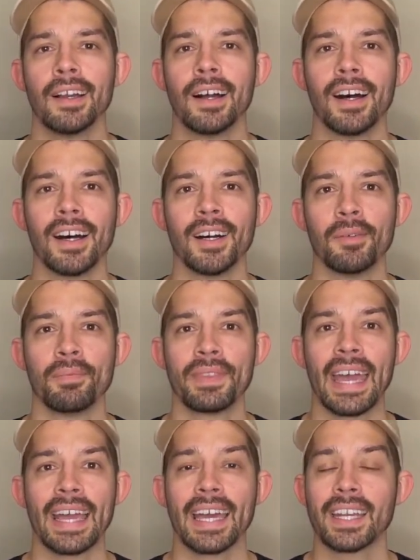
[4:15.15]

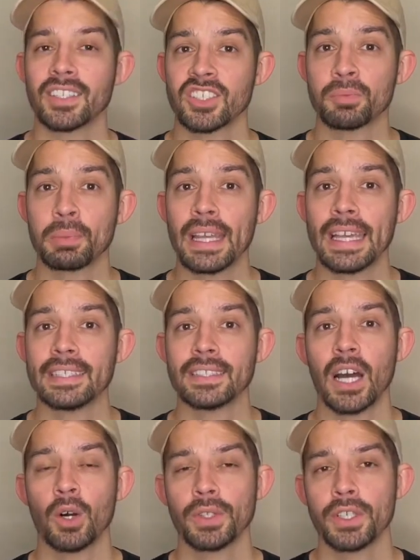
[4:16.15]
that kind of displays
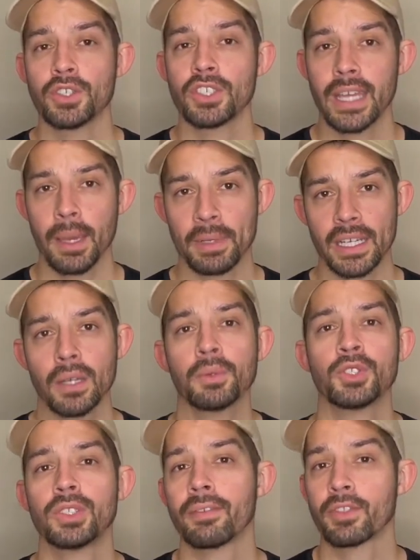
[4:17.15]
not only your stamina,
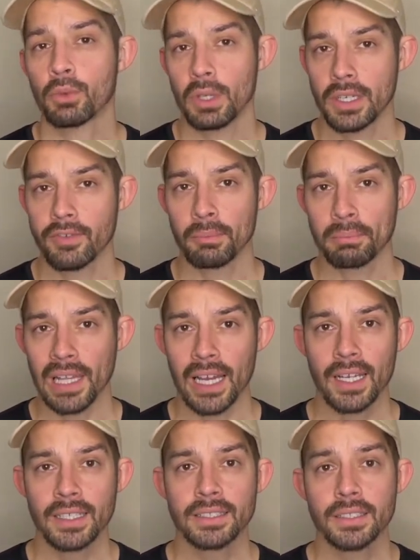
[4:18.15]
which you have 3 different
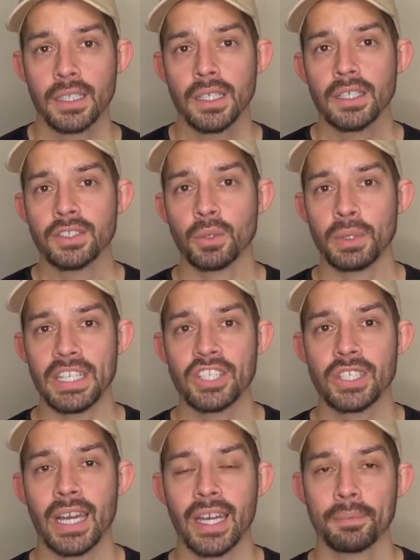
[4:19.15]
blocks. So
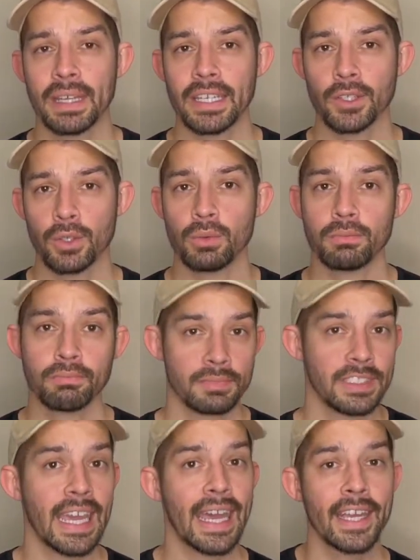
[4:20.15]
each time that you
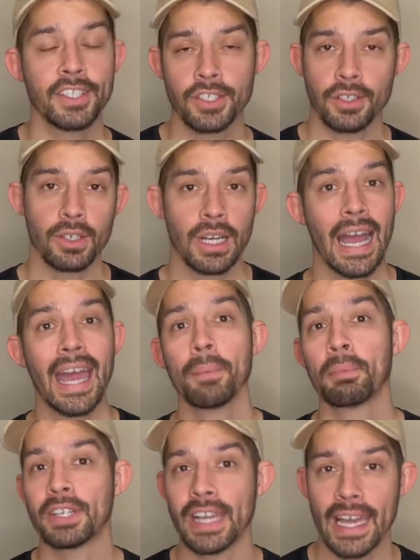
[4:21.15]
dash or
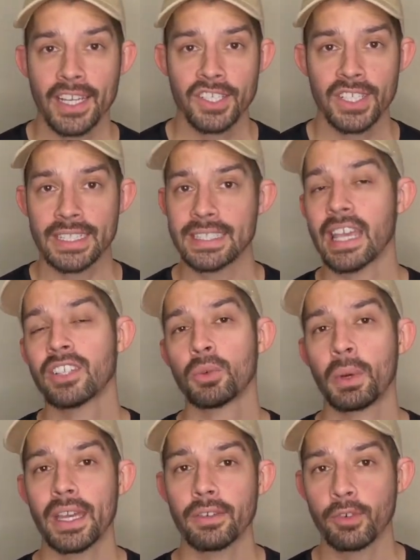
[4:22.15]
hyper dash, it takes
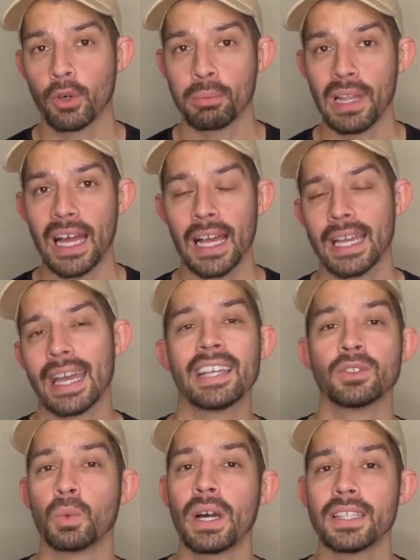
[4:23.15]
away a full block,
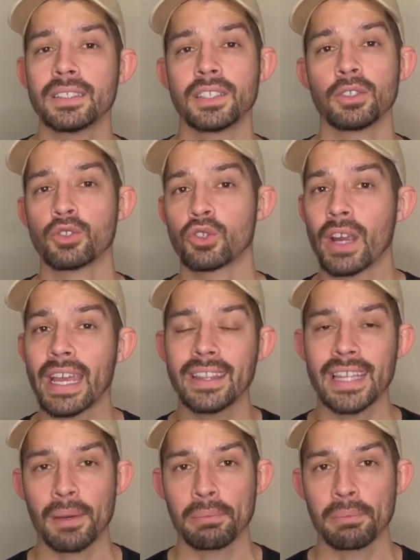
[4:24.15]
as well as it'll drain that